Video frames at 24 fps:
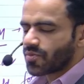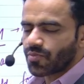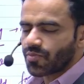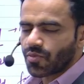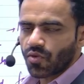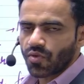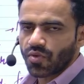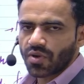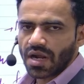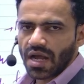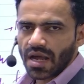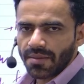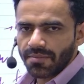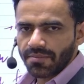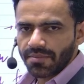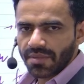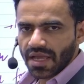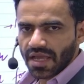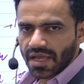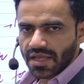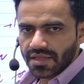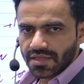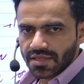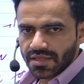program.
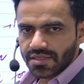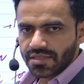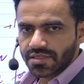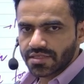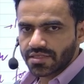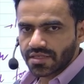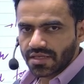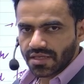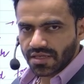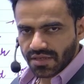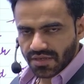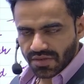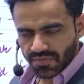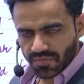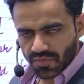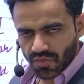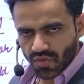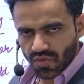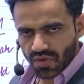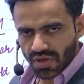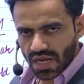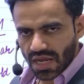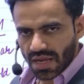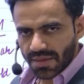In this
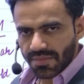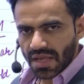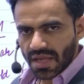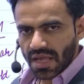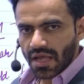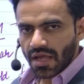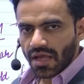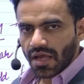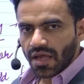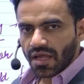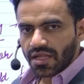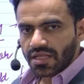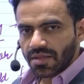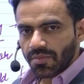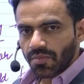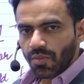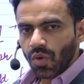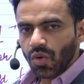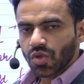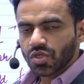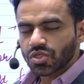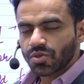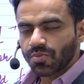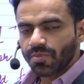program, the
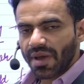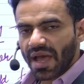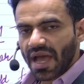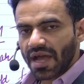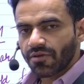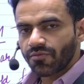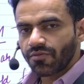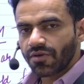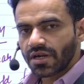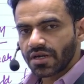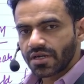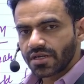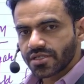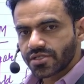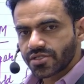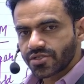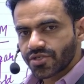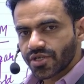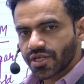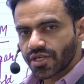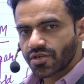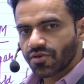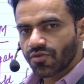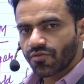most backward
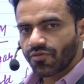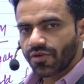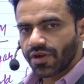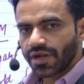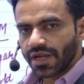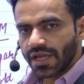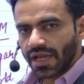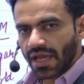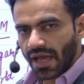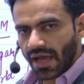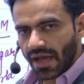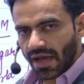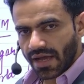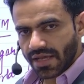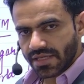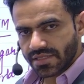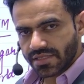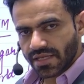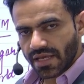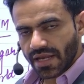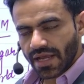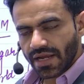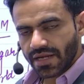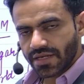district of India are
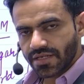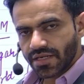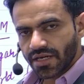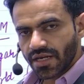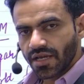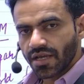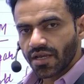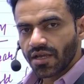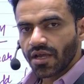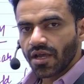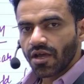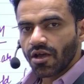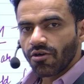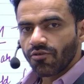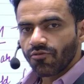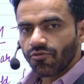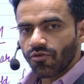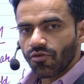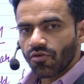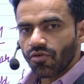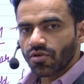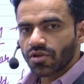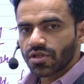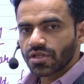selected
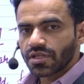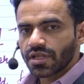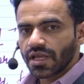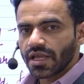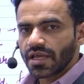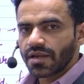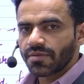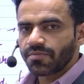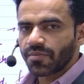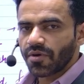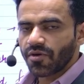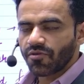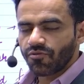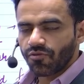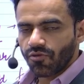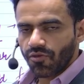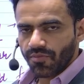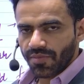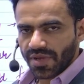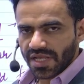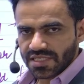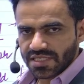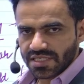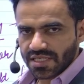for their
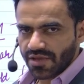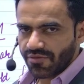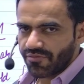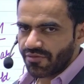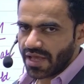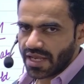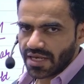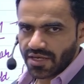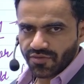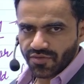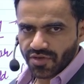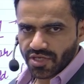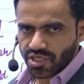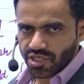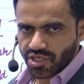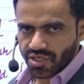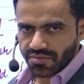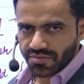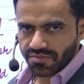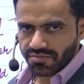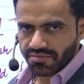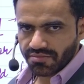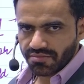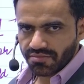performance
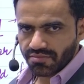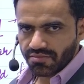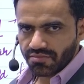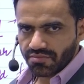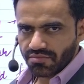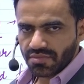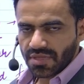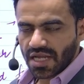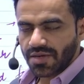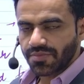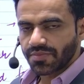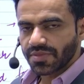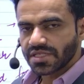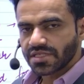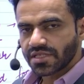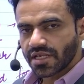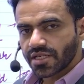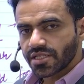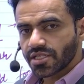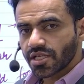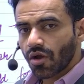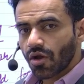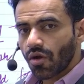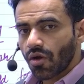evaluation. That means there
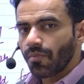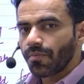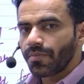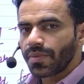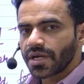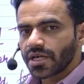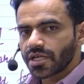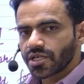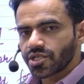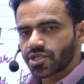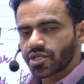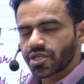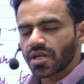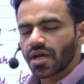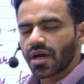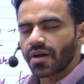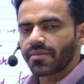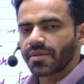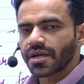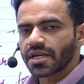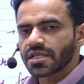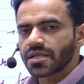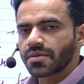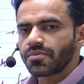is a competition
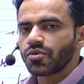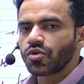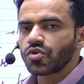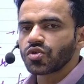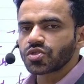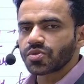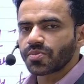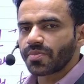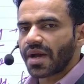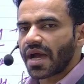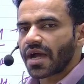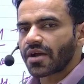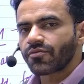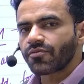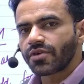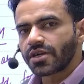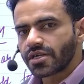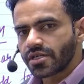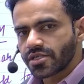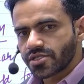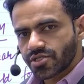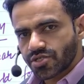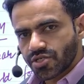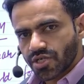among the most
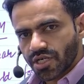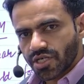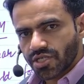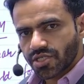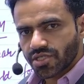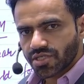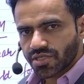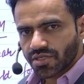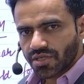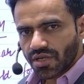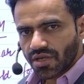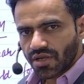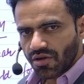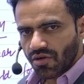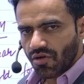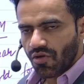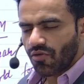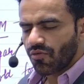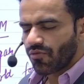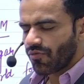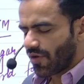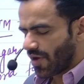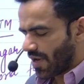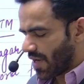backward districts
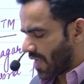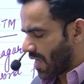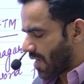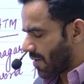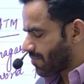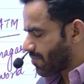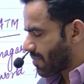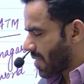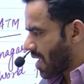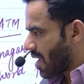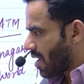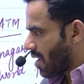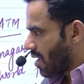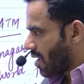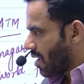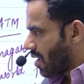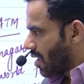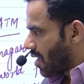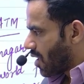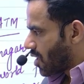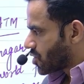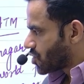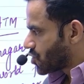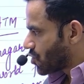of India.
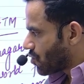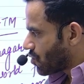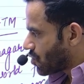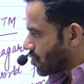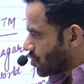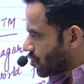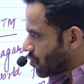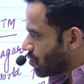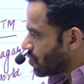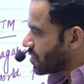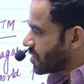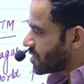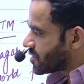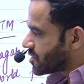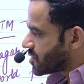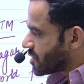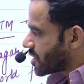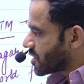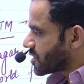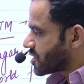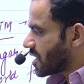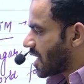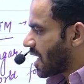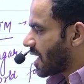So two
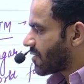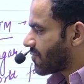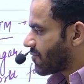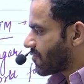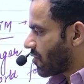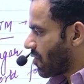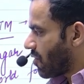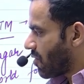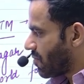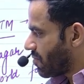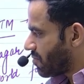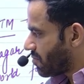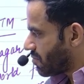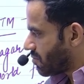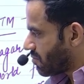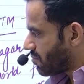districts are from